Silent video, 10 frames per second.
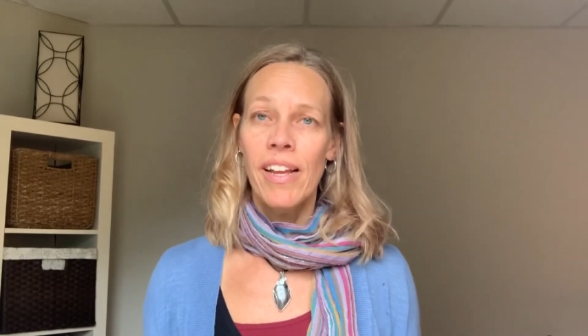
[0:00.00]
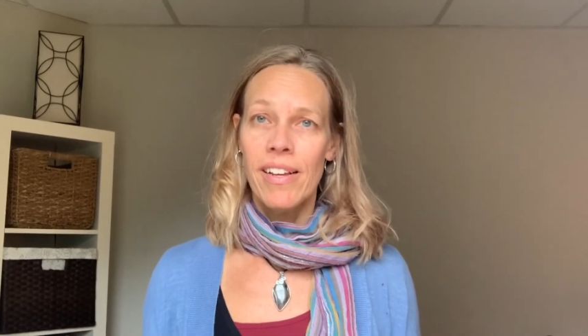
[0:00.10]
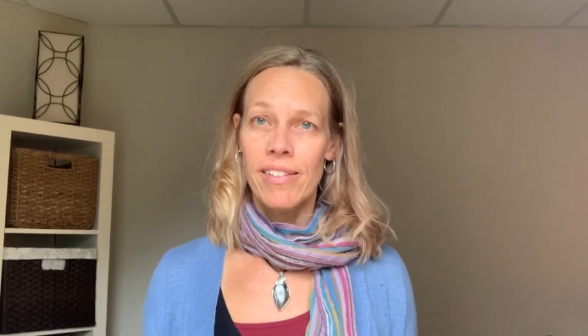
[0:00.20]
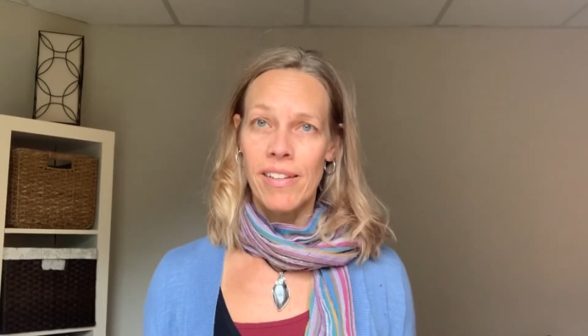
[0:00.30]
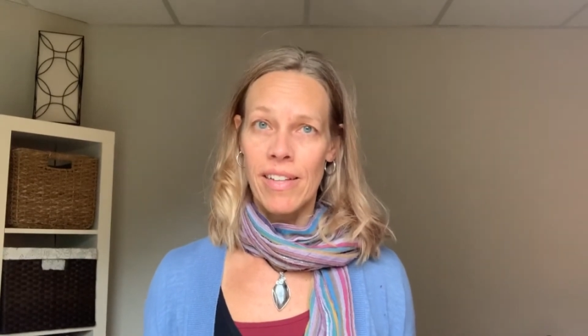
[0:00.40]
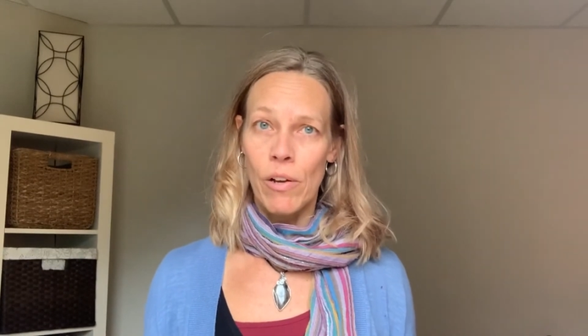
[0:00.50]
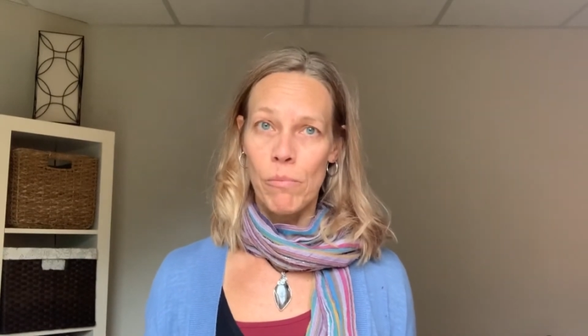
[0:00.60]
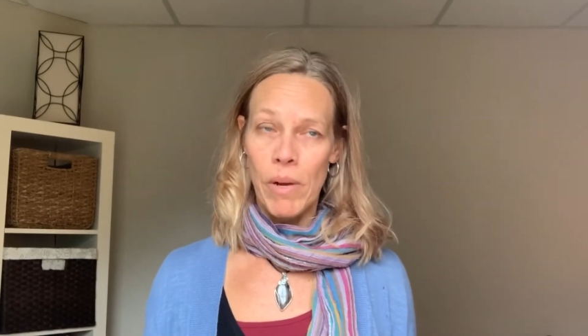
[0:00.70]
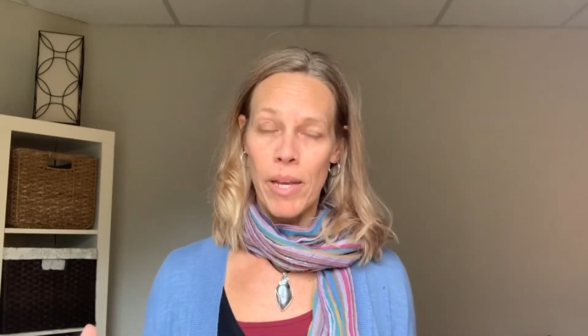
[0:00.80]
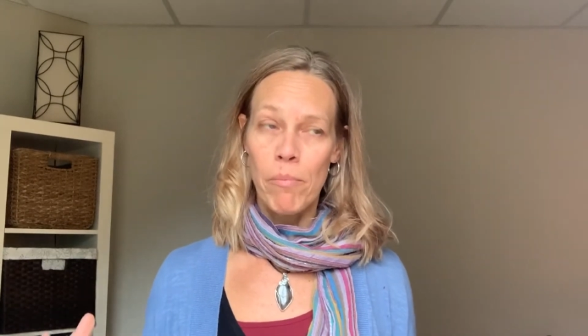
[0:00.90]
as I allowed
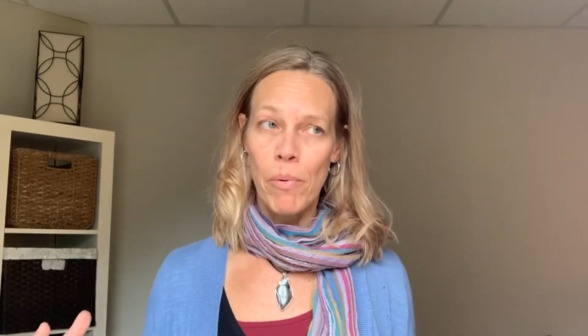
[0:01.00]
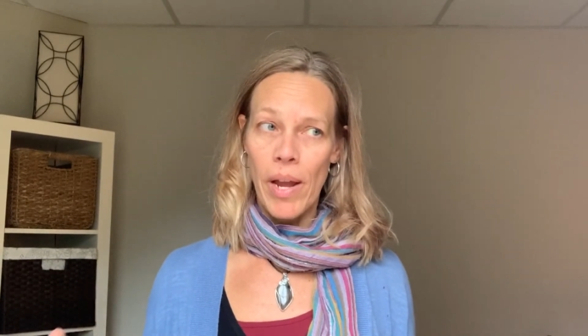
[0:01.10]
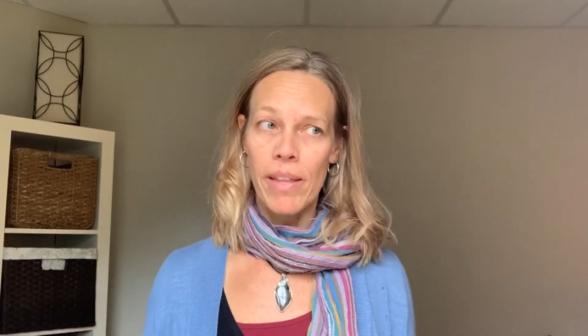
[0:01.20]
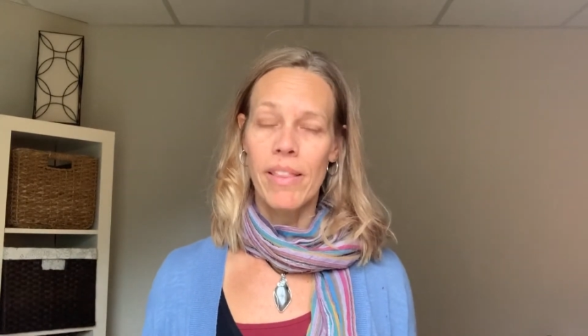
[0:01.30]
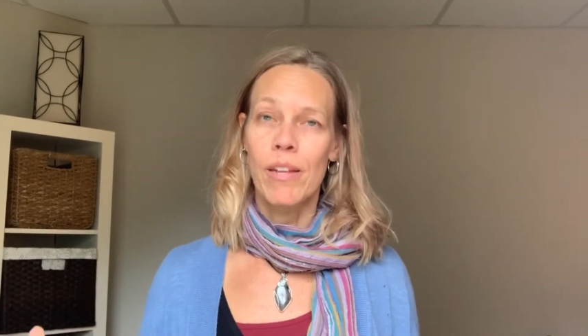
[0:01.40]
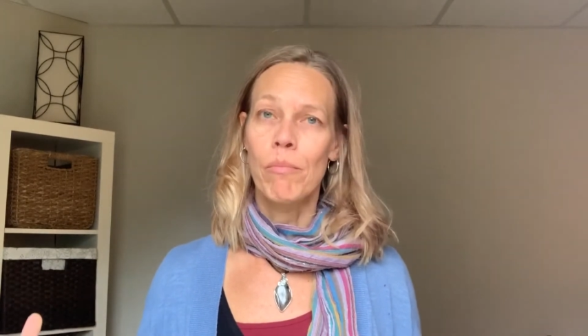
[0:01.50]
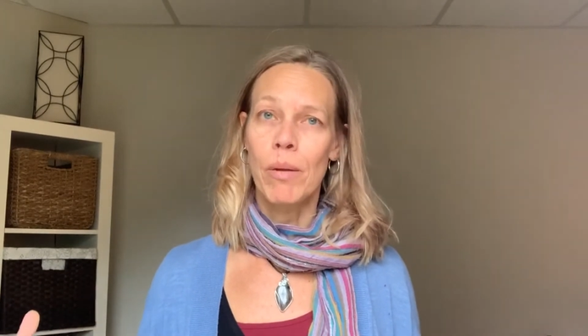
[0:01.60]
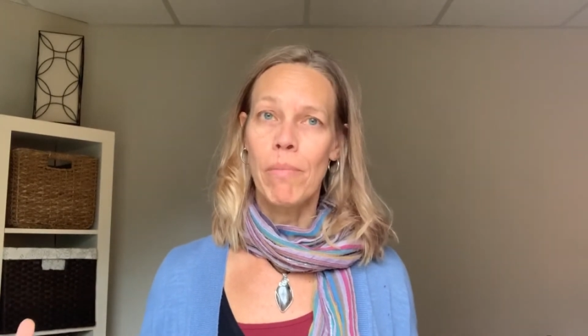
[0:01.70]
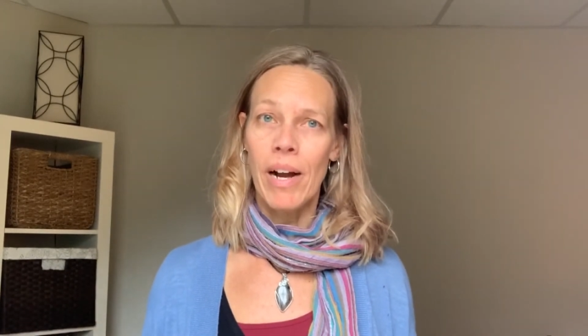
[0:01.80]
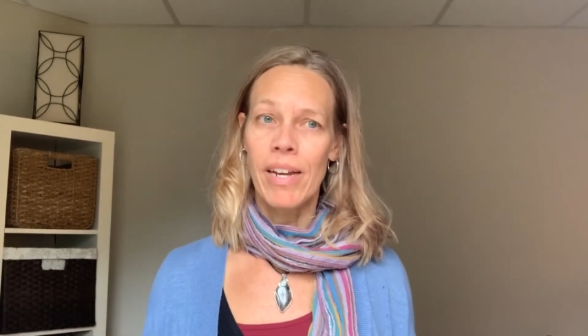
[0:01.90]
my breath and my
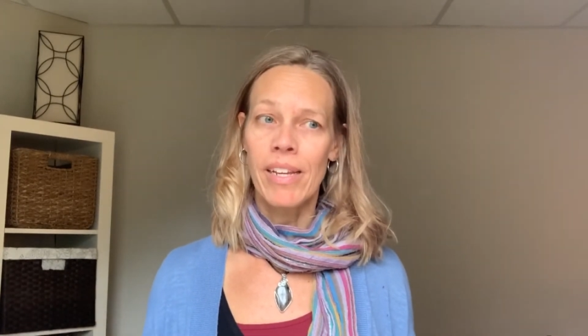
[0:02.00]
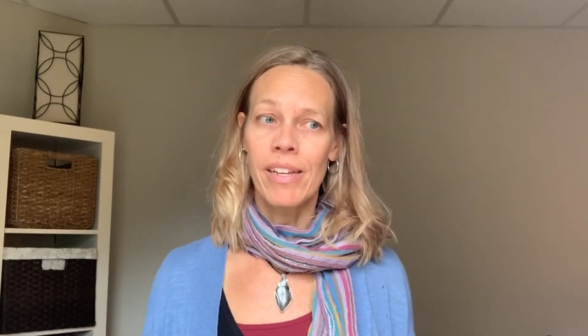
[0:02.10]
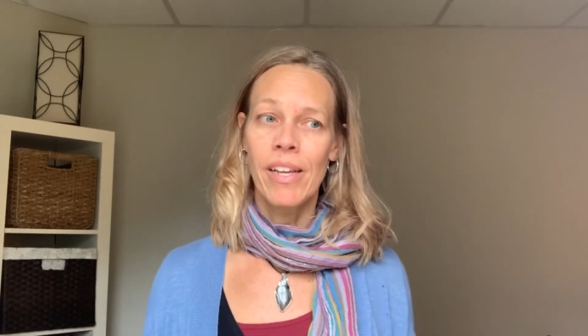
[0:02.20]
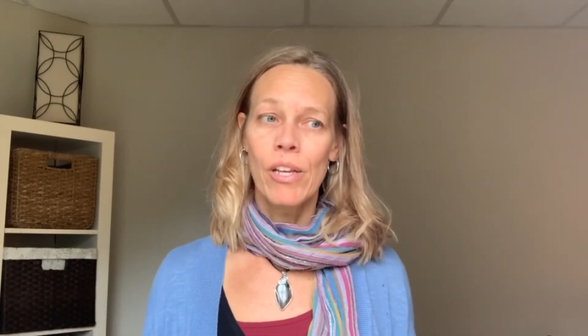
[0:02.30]
body